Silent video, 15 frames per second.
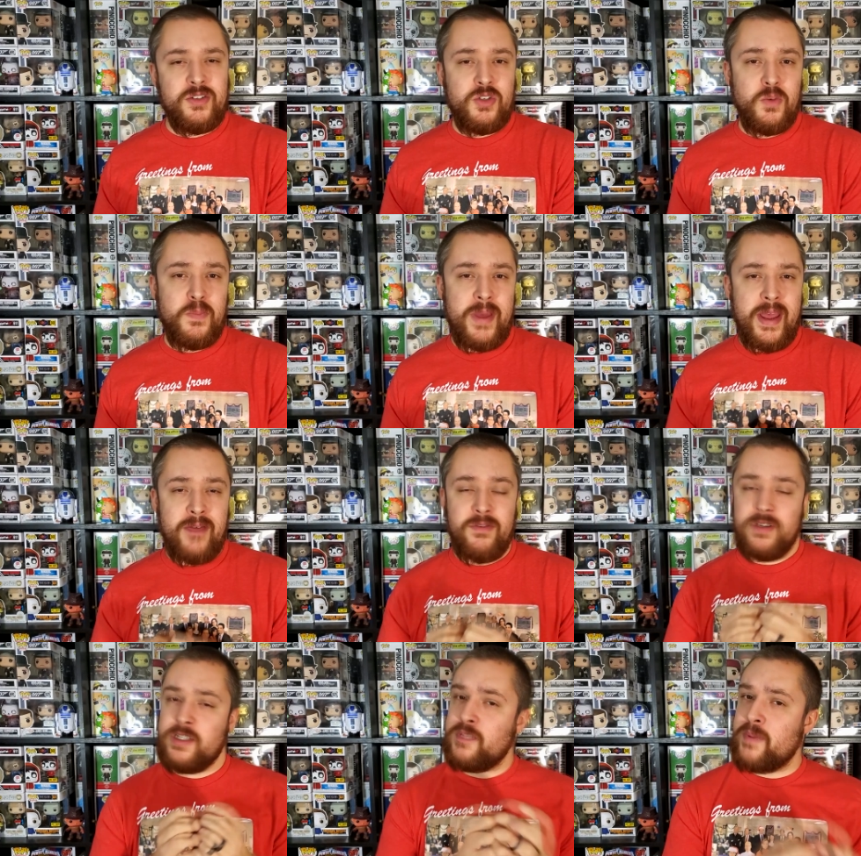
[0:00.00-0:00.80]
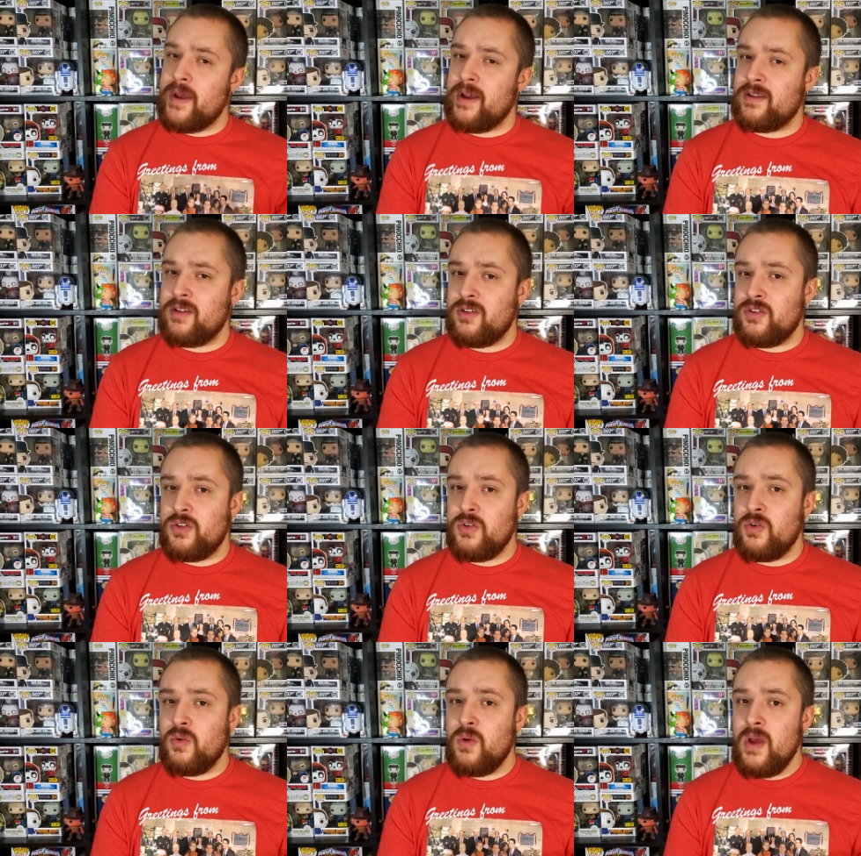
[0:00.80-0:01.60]
to pay respect
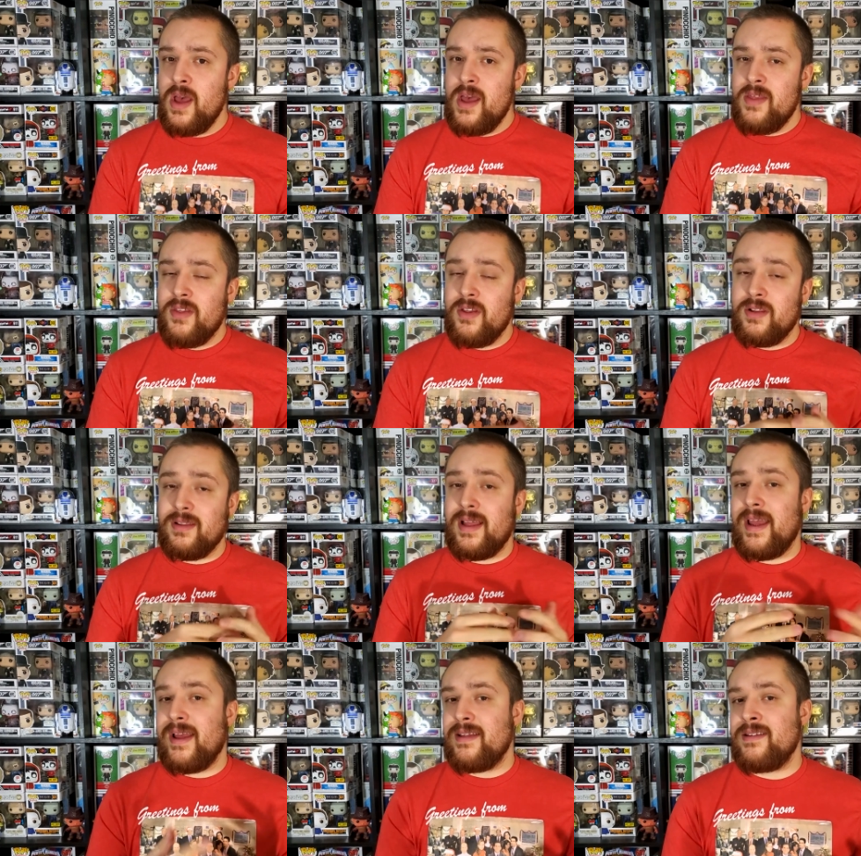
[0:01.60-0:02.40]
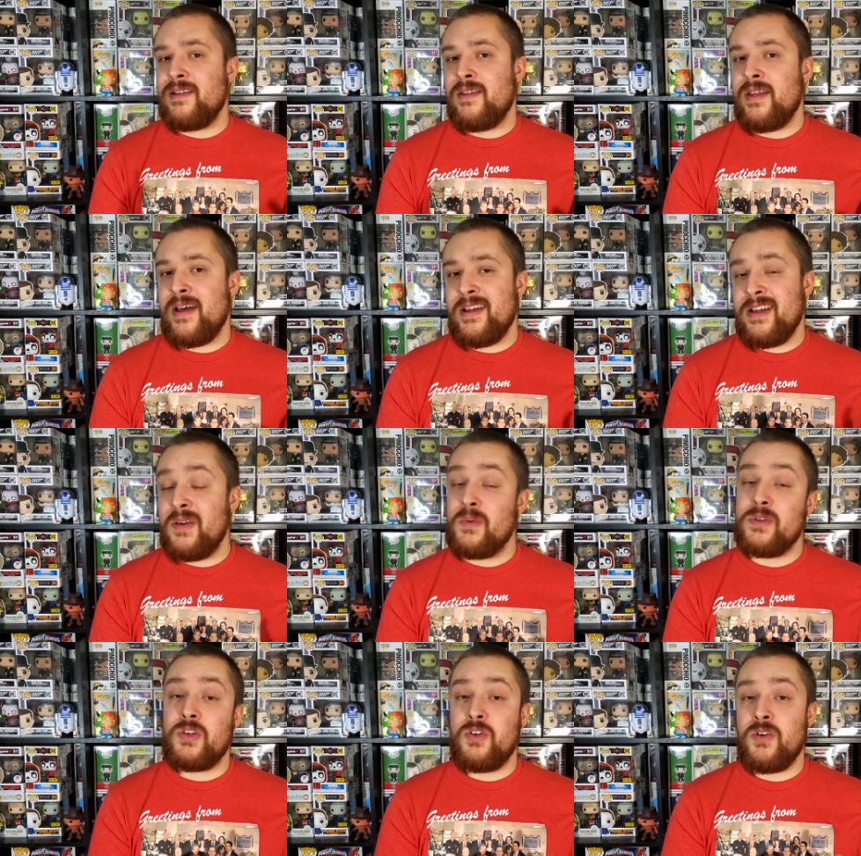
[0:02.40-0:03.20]
to the land that it
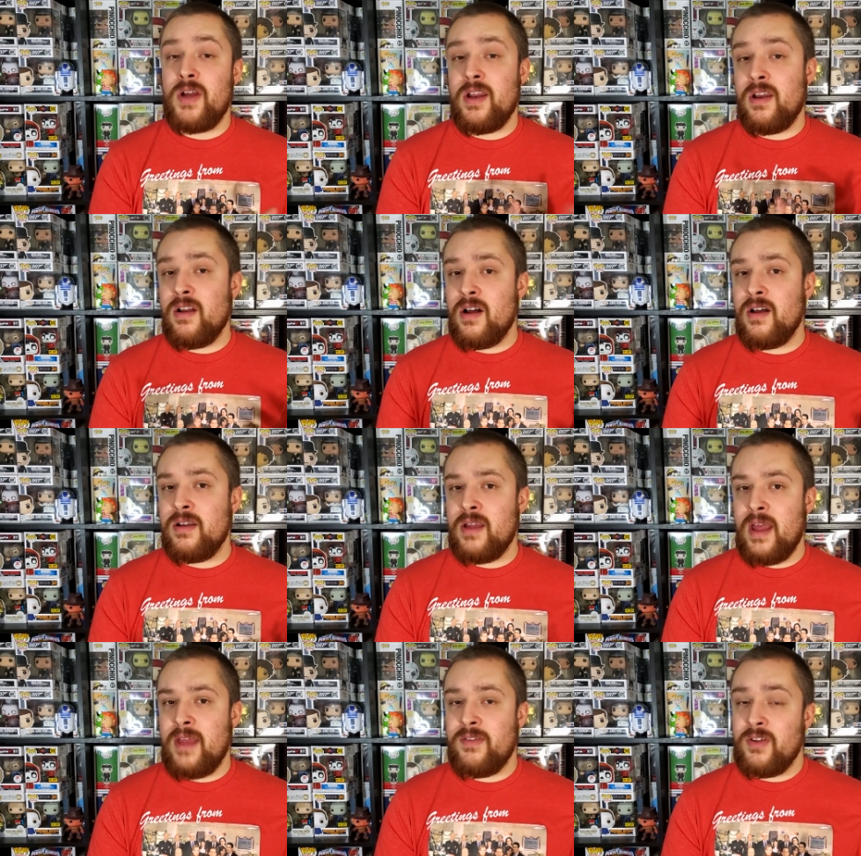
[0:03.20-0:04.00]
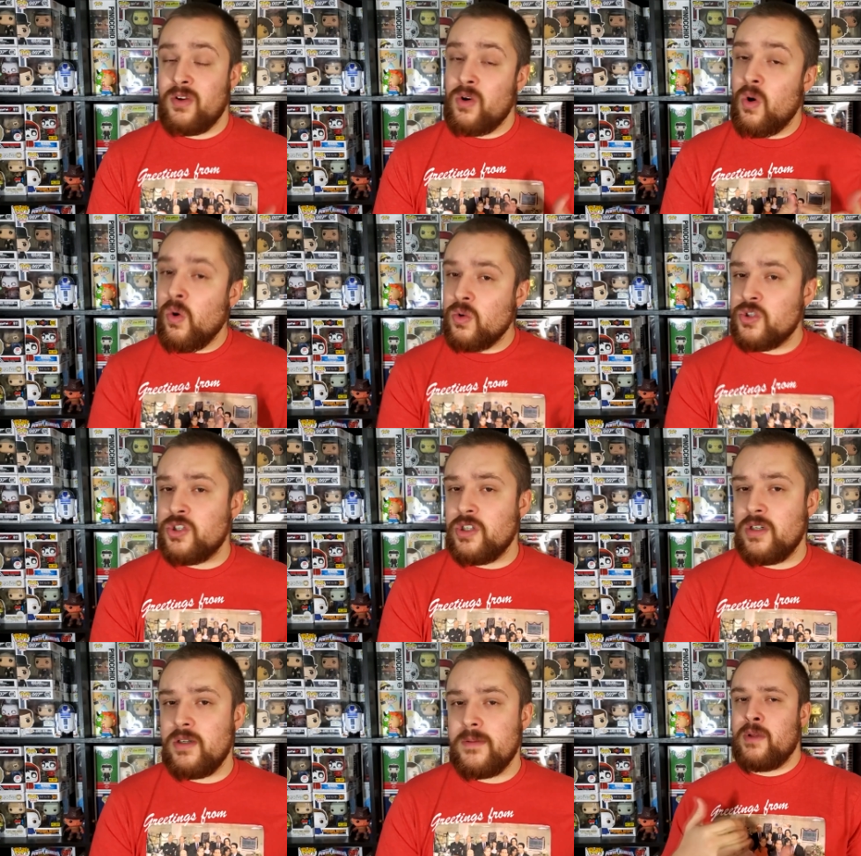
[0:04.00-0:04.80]
was created on and the
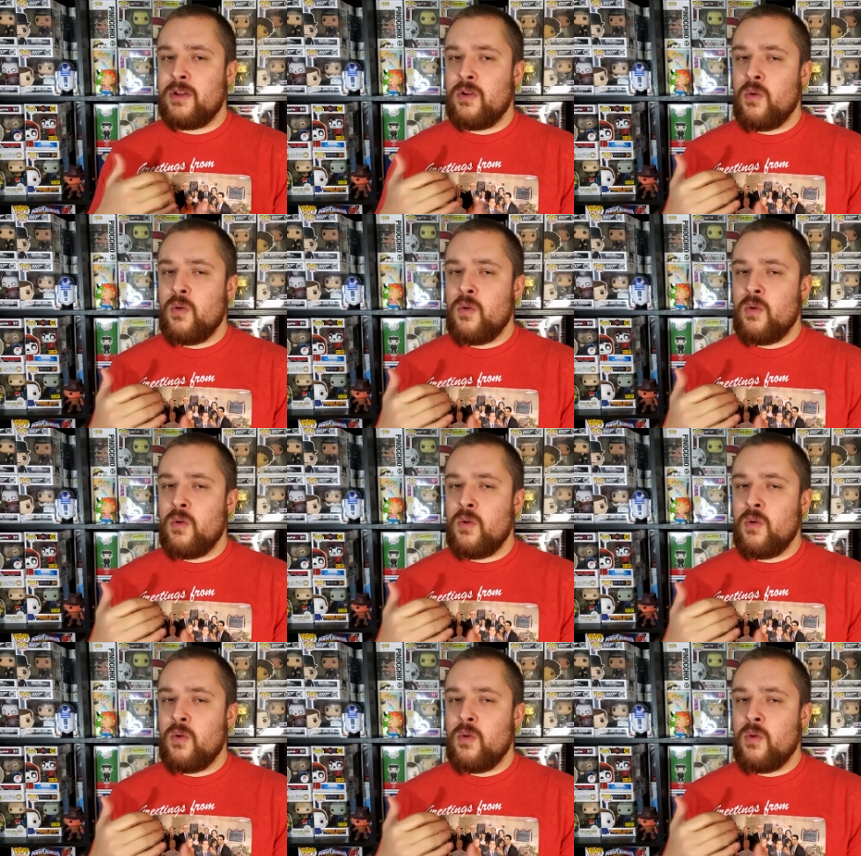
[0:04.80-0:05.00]
culture,